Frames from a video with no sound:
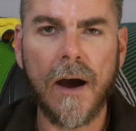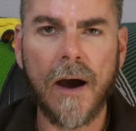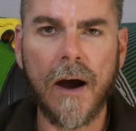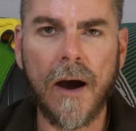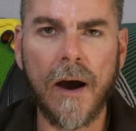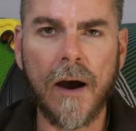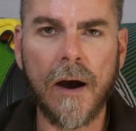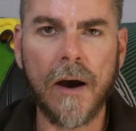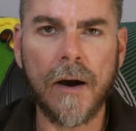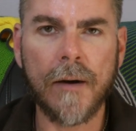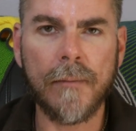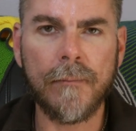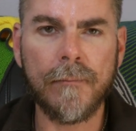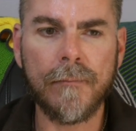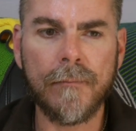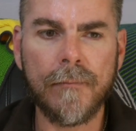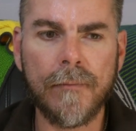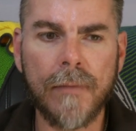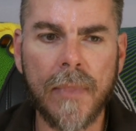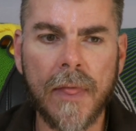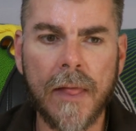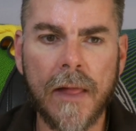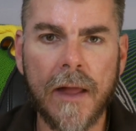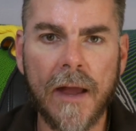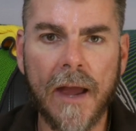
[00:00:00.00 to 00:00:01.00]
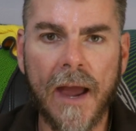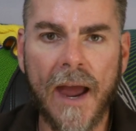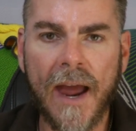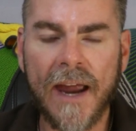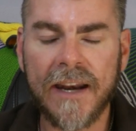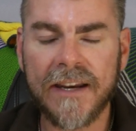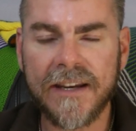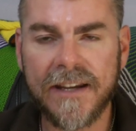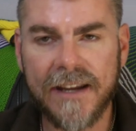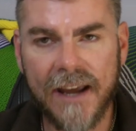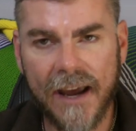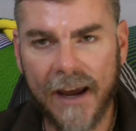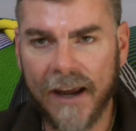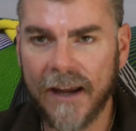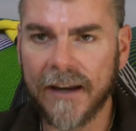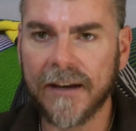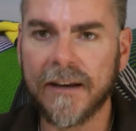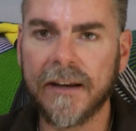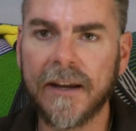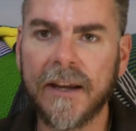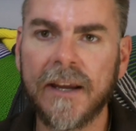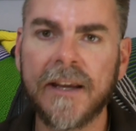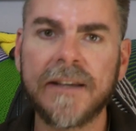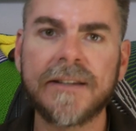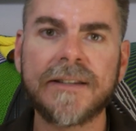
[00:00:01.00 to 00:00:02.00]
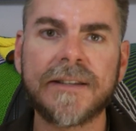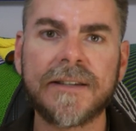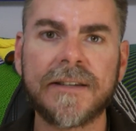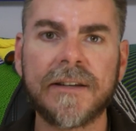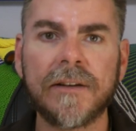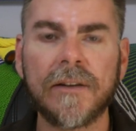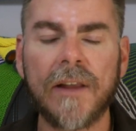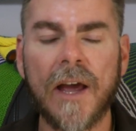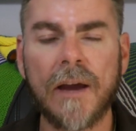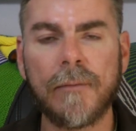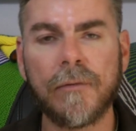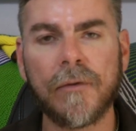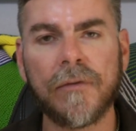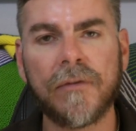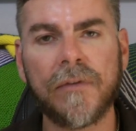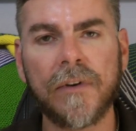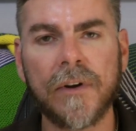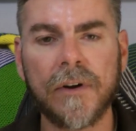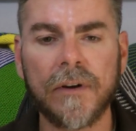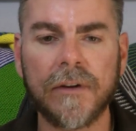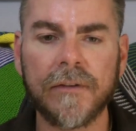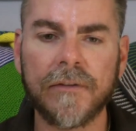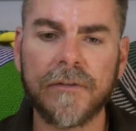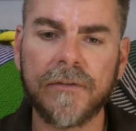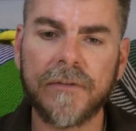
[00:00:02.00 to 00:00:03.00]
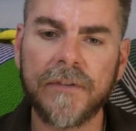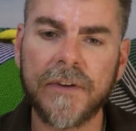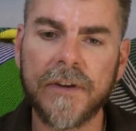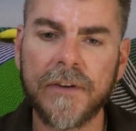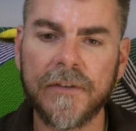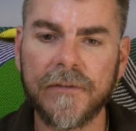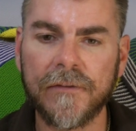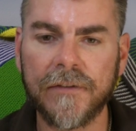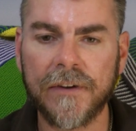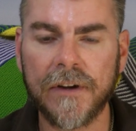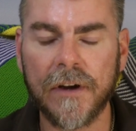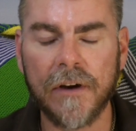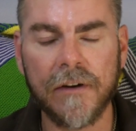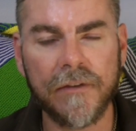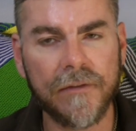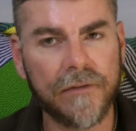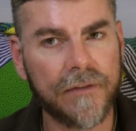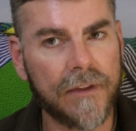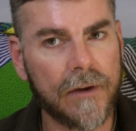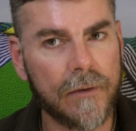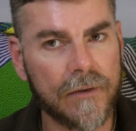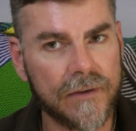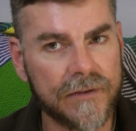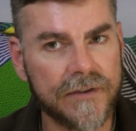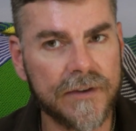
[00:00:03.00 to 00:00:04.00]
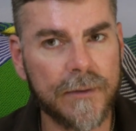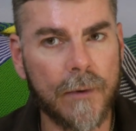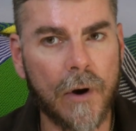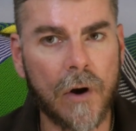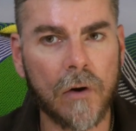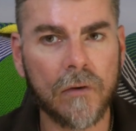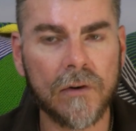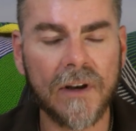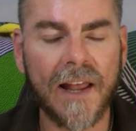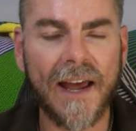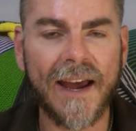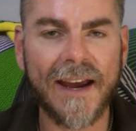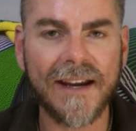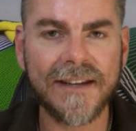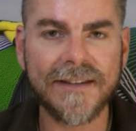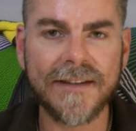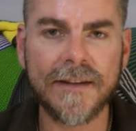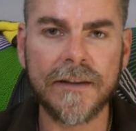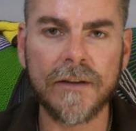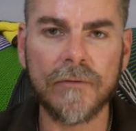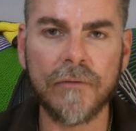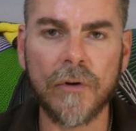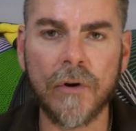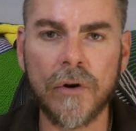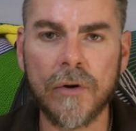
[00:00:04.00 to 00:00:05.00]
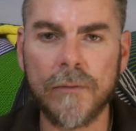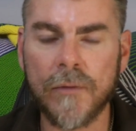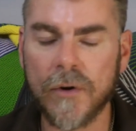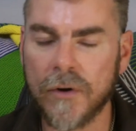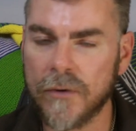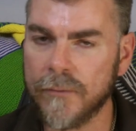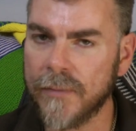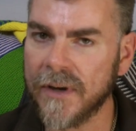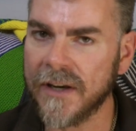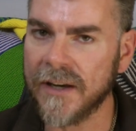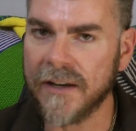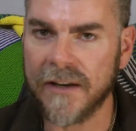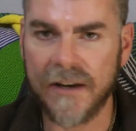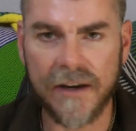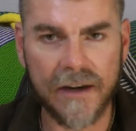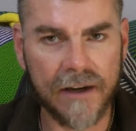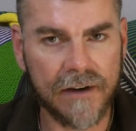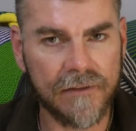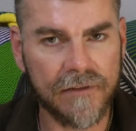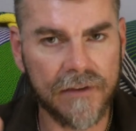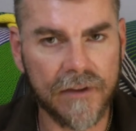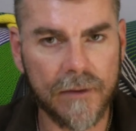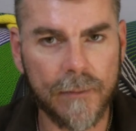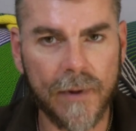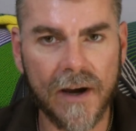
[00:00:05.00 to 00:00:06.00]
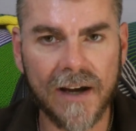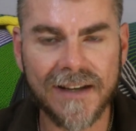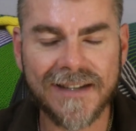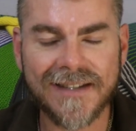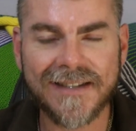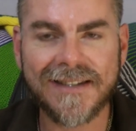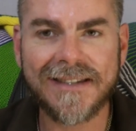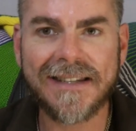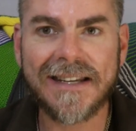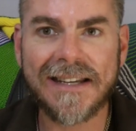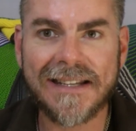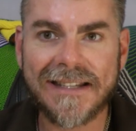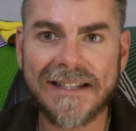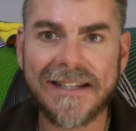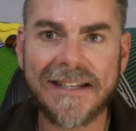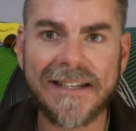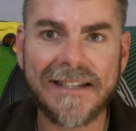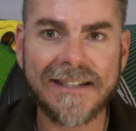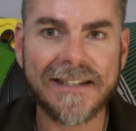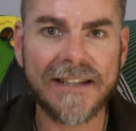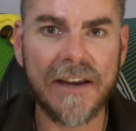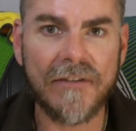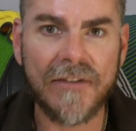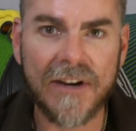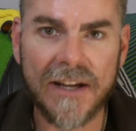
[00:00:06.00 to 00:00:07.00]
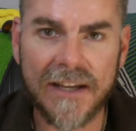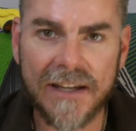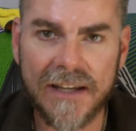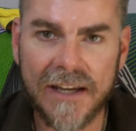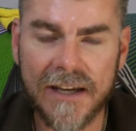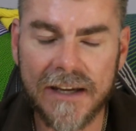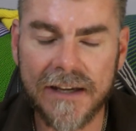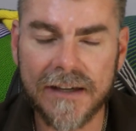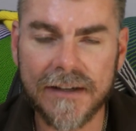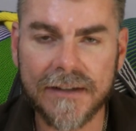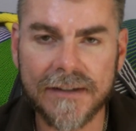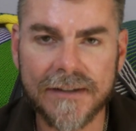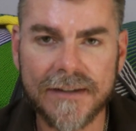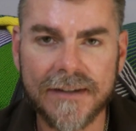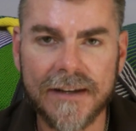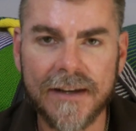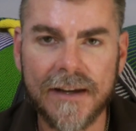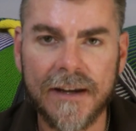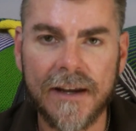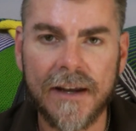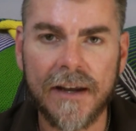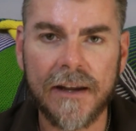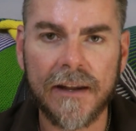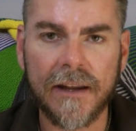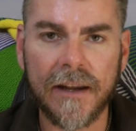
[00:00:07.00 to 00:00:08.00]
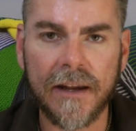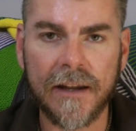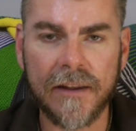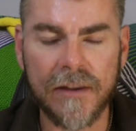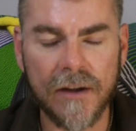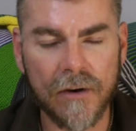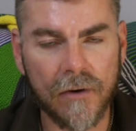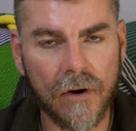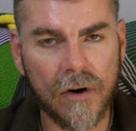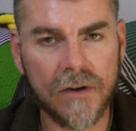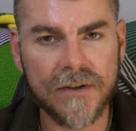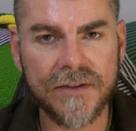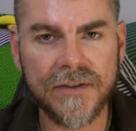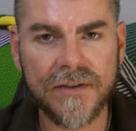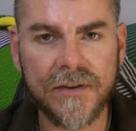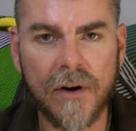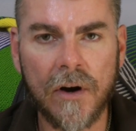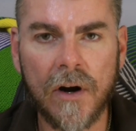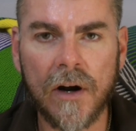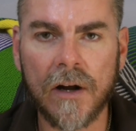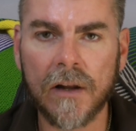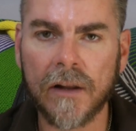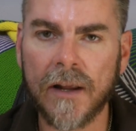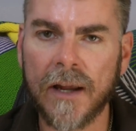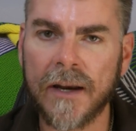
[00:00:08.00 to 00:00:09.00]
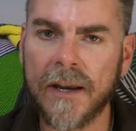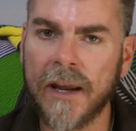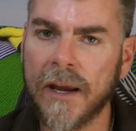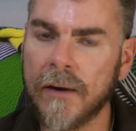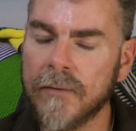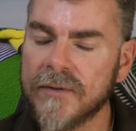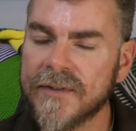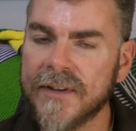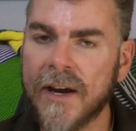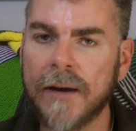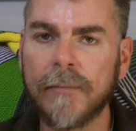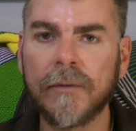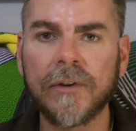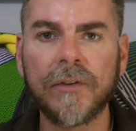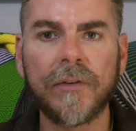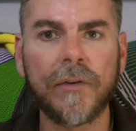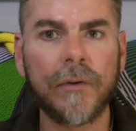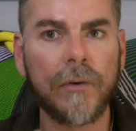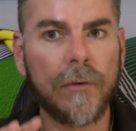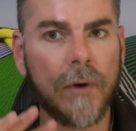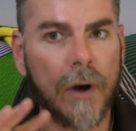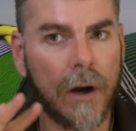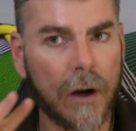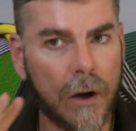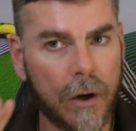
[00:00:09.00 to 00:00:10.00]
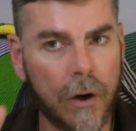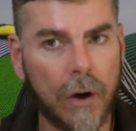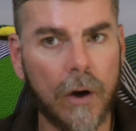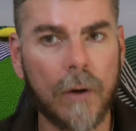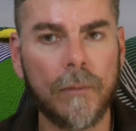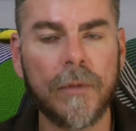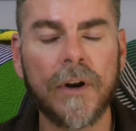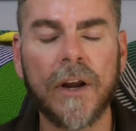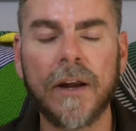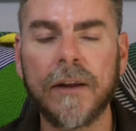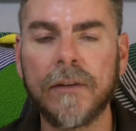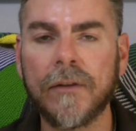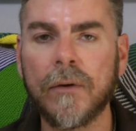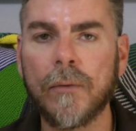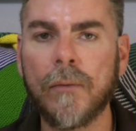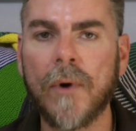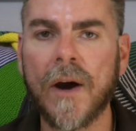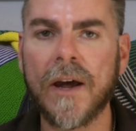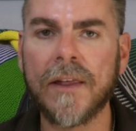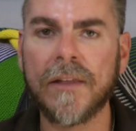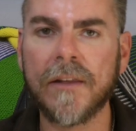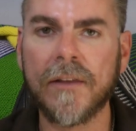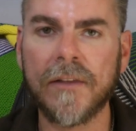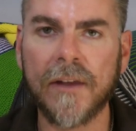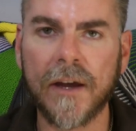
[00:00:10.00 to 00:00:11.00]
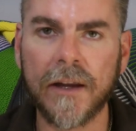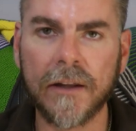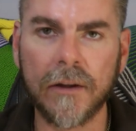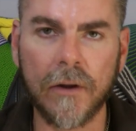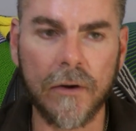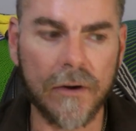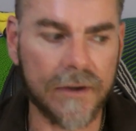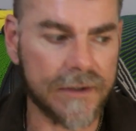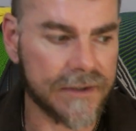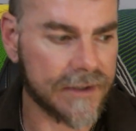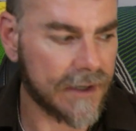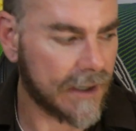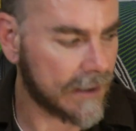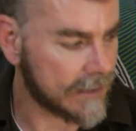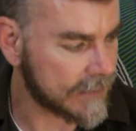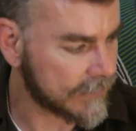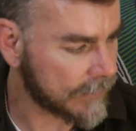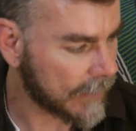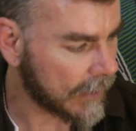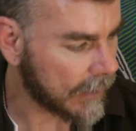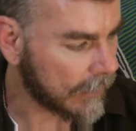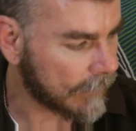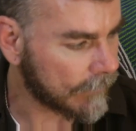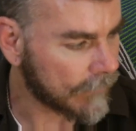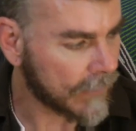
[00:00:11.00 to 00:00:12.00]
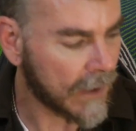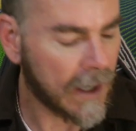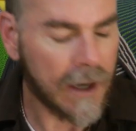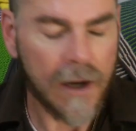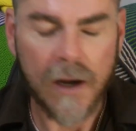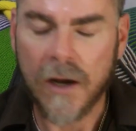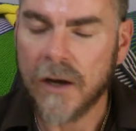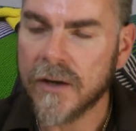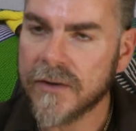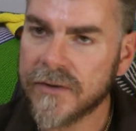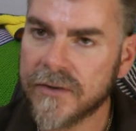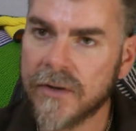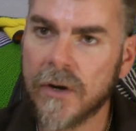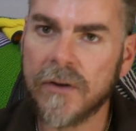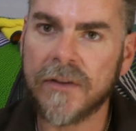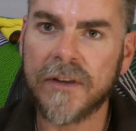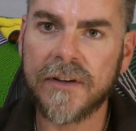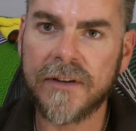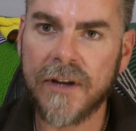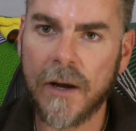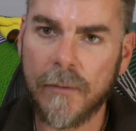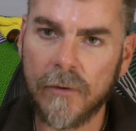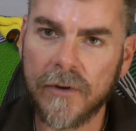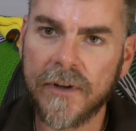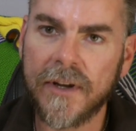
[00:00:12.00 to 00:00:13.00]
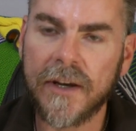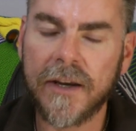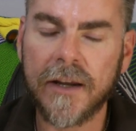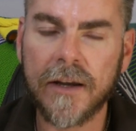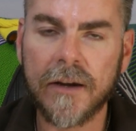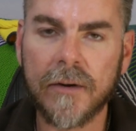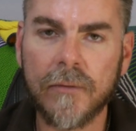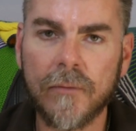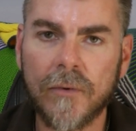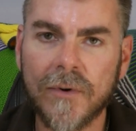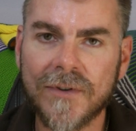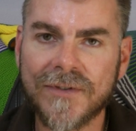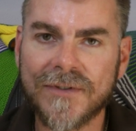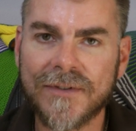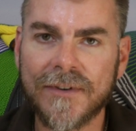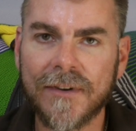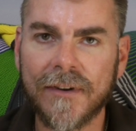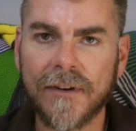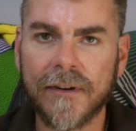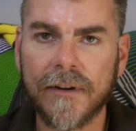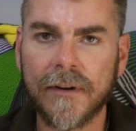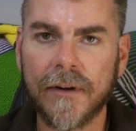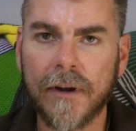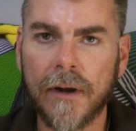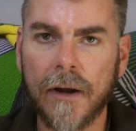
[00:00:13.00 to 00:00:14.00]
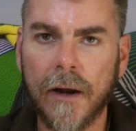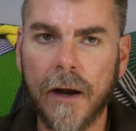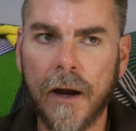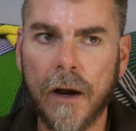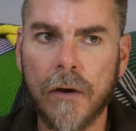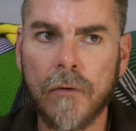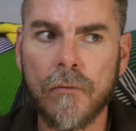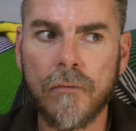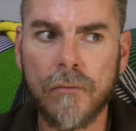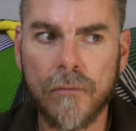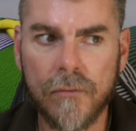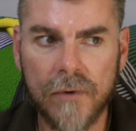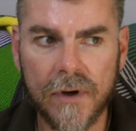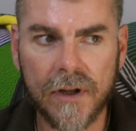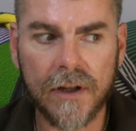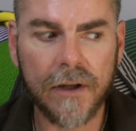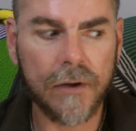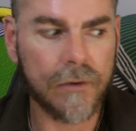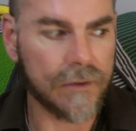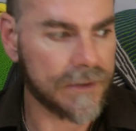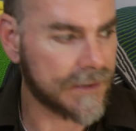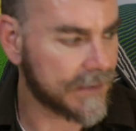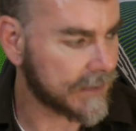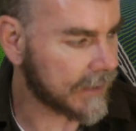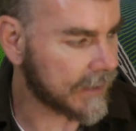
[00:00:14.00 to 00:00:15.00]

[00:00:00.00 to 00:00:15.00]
Um, and yet he's still able for, you know there were some old lags in the room who'd been knitting for the past 60 70 years in their own style and he was able to accommodate the way that they learnt as well so the double knitting was a really good